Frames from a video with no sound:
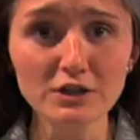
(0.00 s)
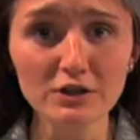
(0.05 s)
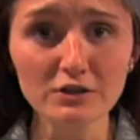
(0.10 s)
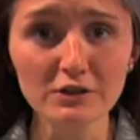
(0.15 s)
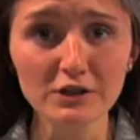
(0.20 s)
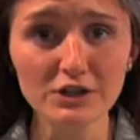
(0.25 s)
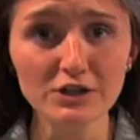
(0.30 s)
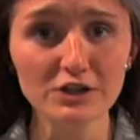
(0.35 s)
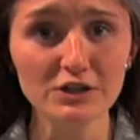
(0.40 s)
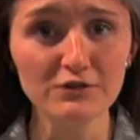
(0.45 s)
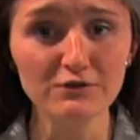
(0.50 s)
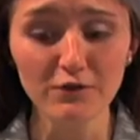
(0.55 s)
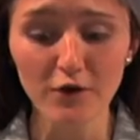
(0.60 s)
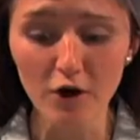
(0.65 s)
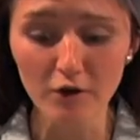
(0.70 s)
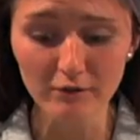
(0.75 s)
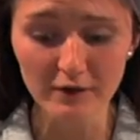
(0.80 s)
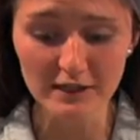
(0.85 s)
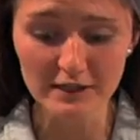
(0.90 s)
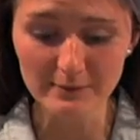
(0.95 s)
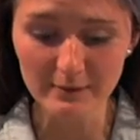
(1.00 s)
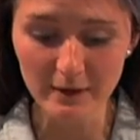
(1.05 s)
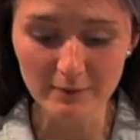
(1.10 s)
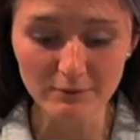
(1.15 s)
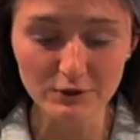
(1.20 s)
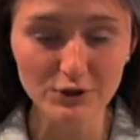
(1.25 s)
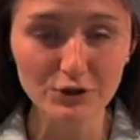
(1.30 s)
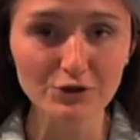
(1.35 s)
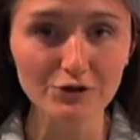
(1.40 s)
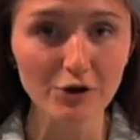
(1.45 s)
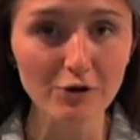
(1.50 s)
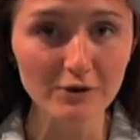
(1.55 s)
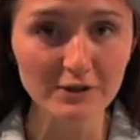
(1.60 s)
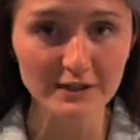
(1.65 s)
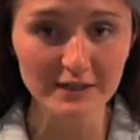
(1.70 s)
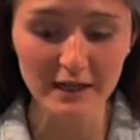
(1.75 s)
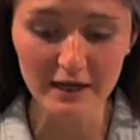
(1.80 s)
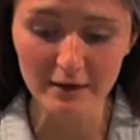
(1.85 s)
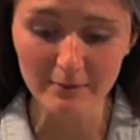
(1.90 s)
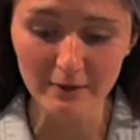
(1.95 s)
a delicious fall recipe. I'm so
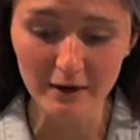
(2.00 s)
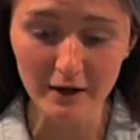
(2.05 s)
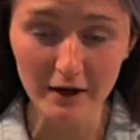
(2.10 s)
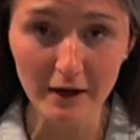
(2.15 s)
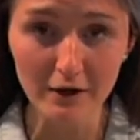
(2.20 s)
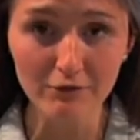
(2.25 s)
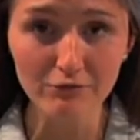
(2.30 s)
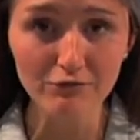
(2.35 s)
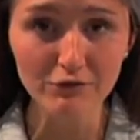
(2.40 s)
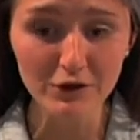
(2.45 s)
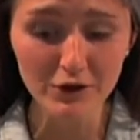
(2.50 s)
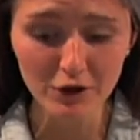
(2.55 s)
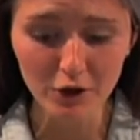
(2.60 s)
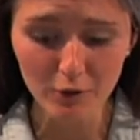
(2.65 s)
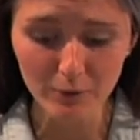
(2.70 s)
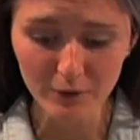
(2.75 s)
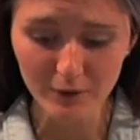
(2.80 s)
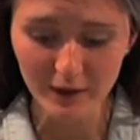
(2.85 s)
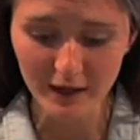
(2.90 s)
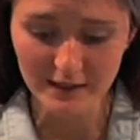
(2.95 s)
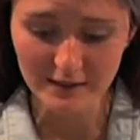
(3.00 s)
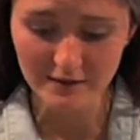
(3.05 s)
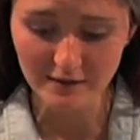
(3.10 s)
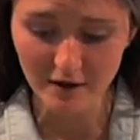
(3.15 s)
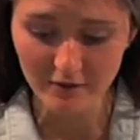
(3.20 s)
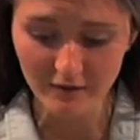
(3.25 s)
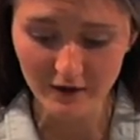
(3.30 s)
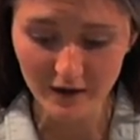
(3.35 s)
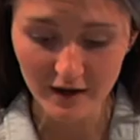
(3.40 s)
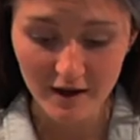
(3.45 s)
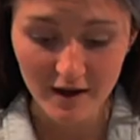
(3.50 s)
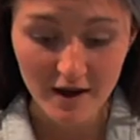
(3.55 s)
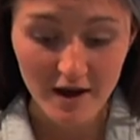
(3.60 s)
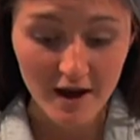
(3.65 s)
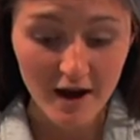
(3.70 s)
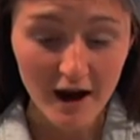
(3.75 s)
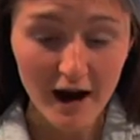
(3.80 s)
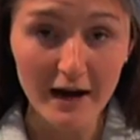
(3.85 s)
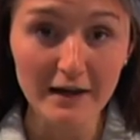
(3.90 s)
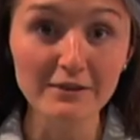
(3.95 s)
excited about it. I really hope you guys love it.
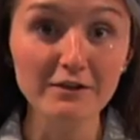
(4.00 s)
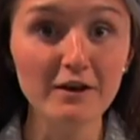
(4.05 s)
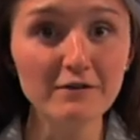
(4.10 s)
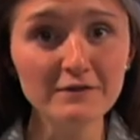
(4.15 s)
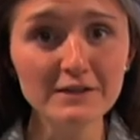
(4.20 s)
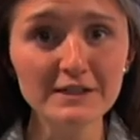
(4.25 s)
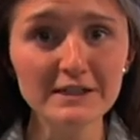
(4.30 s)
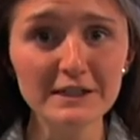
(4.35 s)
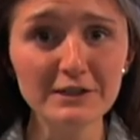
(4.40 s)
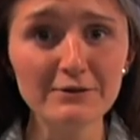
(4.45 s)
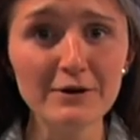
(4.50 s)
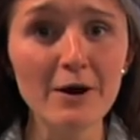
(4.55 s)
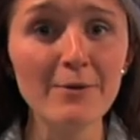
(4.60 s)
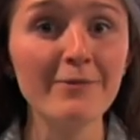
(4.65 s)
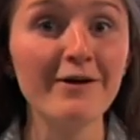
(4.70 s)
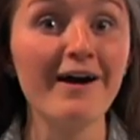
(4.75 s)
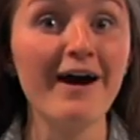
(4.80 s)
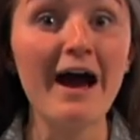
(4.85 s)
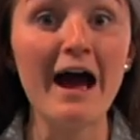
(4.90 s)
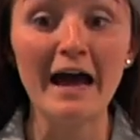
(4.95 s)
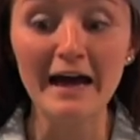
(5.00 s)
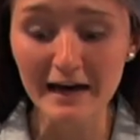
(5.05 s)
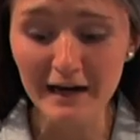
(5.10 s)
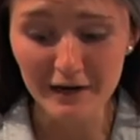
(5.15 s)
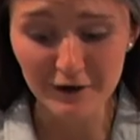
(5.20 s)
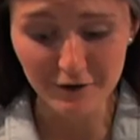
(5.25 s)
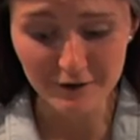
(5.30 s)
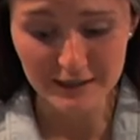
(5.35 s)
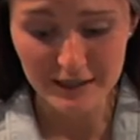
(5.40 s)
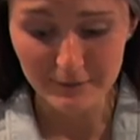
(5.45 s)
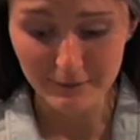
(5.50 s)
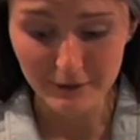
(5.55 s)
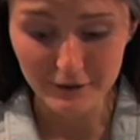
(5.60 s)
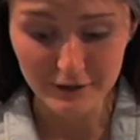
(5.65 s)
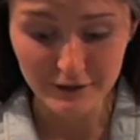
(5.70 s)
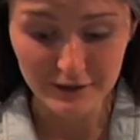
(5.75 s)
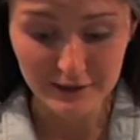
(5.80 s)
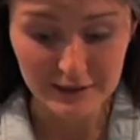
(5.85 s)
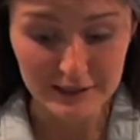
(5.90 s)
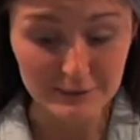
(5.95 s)
I'd love to stick around, but I gotta go take
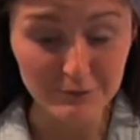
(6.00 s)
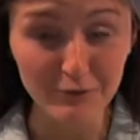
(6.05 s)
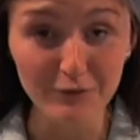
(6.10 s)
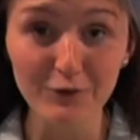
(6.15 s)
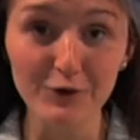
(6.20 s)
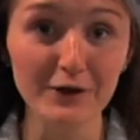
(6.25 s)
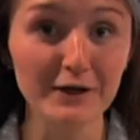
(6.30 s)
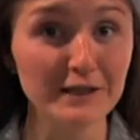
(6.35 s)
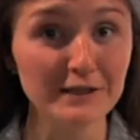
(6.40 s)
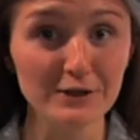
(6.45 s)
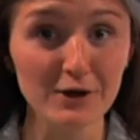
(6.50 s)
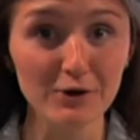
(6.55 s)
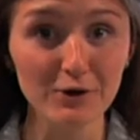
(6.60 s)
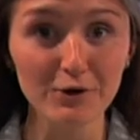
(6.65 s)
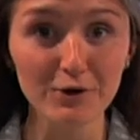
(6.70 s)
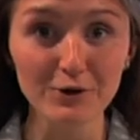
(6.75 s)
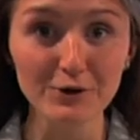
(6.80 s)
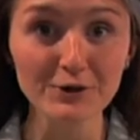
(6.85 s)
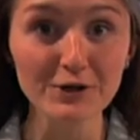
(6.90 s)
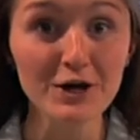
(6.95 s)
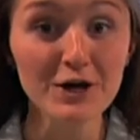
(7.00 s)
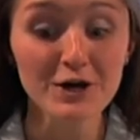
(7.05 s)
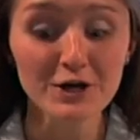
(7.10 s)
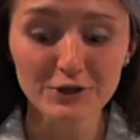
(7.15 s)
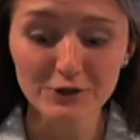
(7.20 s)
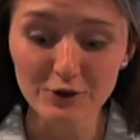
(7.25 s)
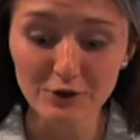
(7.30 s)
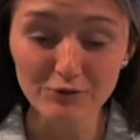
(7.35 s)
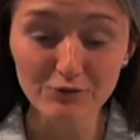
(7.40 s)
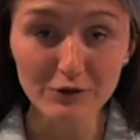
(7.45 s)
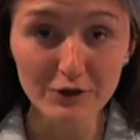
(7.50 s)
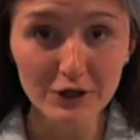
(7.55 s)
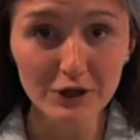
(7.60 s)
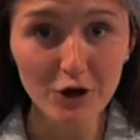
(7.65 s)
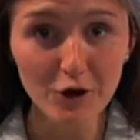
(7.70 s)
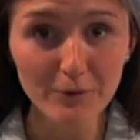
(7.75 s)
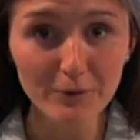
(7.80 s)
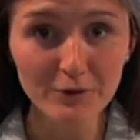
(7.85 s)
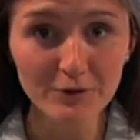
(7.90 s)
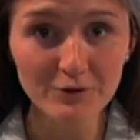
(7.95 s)
pictures of this before it gets all cold. So I really
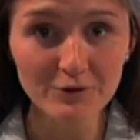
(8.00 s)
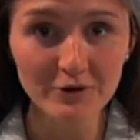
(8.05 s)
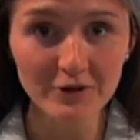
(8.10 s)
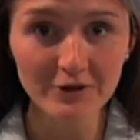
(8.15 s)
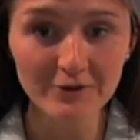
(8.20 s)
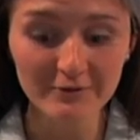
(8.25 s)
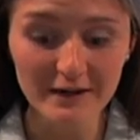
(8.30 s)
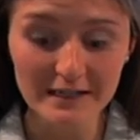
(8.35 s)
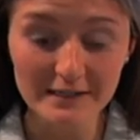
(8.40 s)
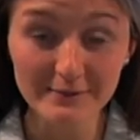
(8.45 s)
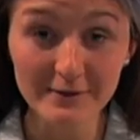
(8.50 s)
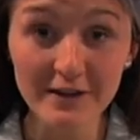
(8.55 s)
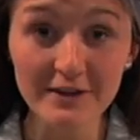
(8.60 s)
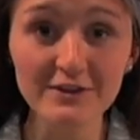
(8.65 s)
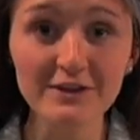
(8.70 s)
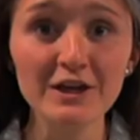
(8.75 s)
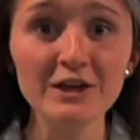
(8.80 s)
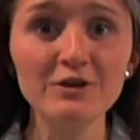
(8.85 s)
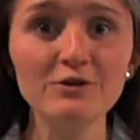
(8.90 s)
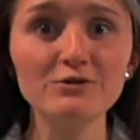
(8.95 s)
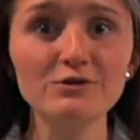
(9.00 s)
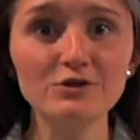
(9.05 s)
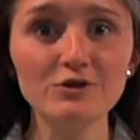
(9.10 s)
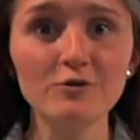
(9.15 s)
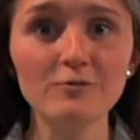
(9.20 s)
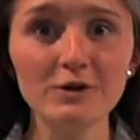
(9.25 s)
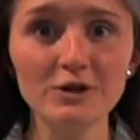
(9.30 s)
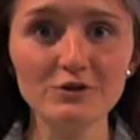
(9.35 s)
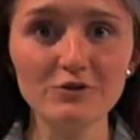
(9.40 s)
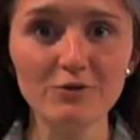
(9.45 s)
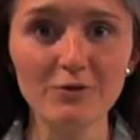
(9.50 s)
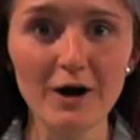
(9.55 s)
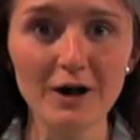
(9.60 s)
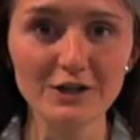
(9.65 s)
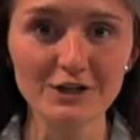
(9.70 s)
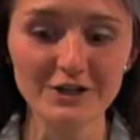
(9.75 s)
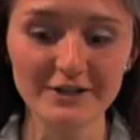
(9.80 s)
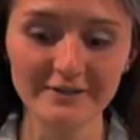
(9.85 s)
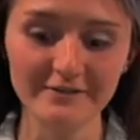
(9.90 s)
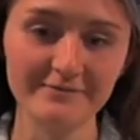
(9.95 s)
hope you enjoyed the recipe and thank you so much for
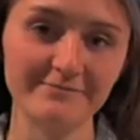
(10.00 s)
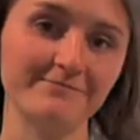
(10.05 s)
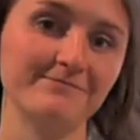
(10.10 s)
watching.